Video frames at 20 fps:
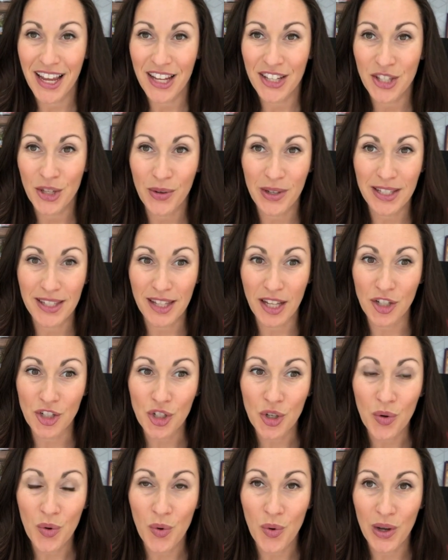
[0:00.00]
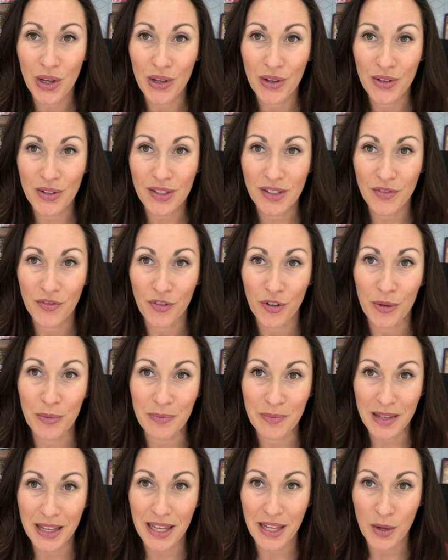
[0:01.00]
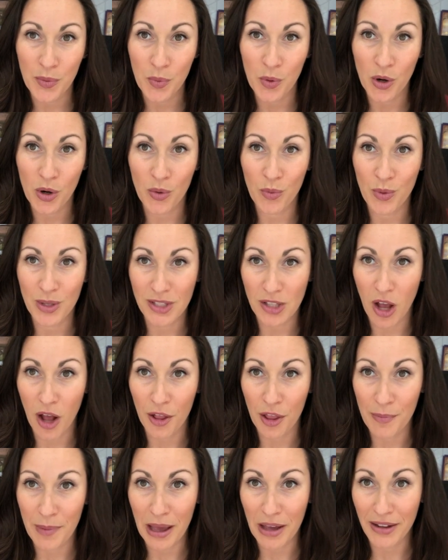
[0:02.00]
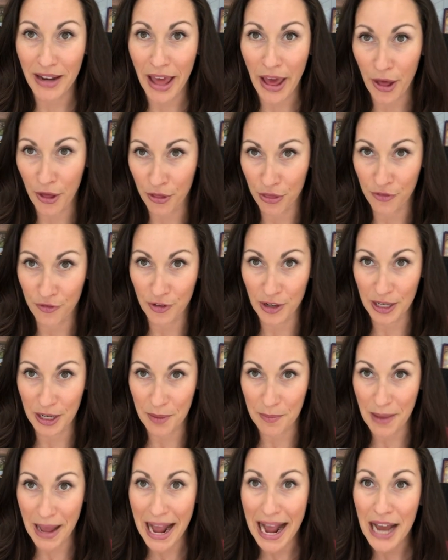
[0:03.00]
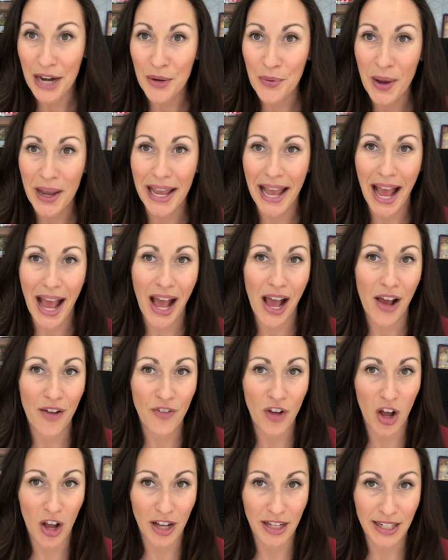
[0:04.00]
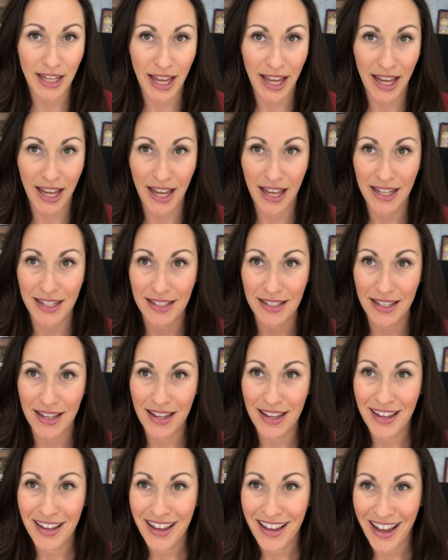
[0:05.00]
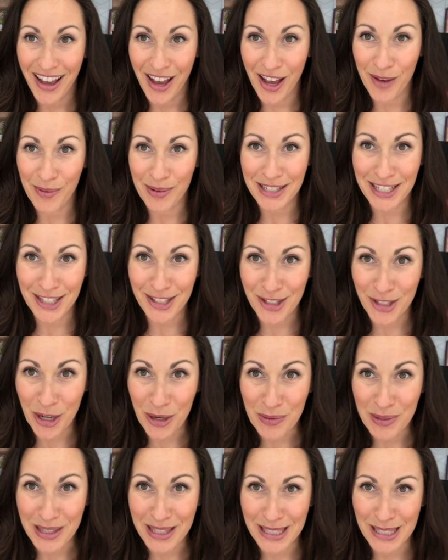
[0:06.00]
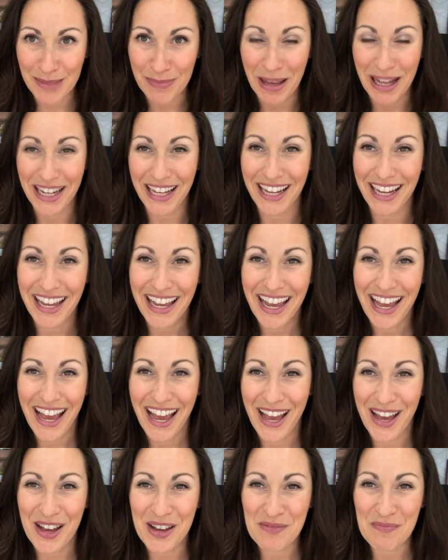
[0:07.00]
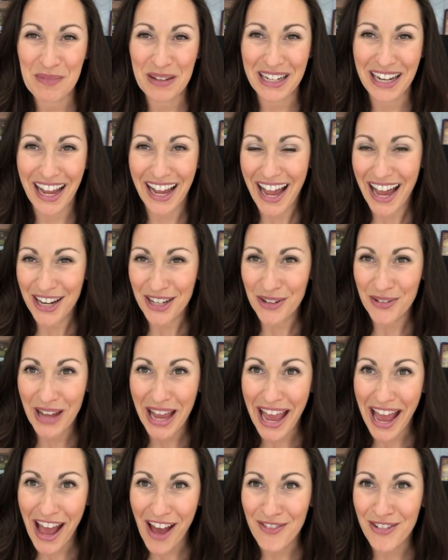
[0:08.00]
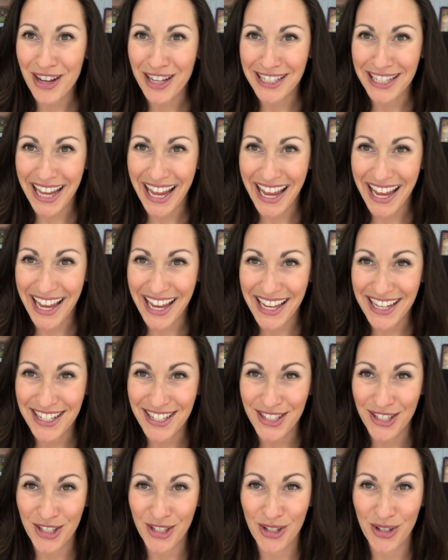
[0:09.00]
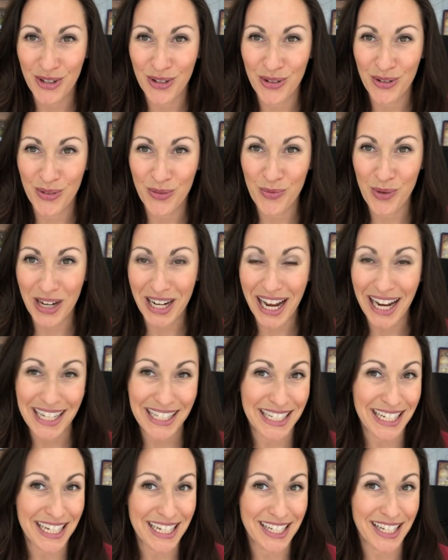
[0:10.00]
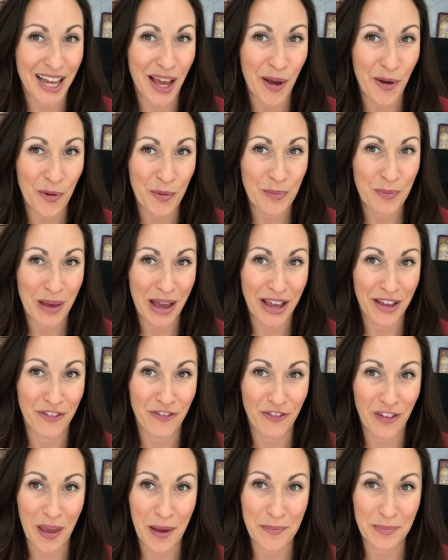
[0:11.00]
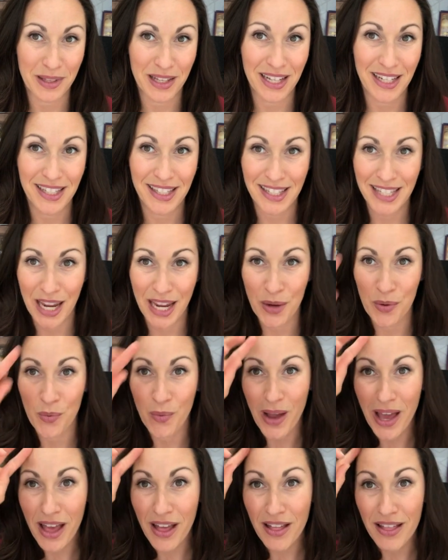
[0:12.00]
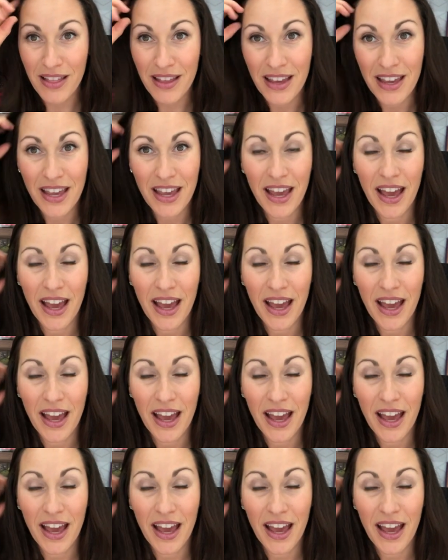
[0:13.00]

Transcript: So essential oils for me was all about health freedom. How do I have on hand, I didn't start with this many, but how do I have on hand to what I need to help my family stay well?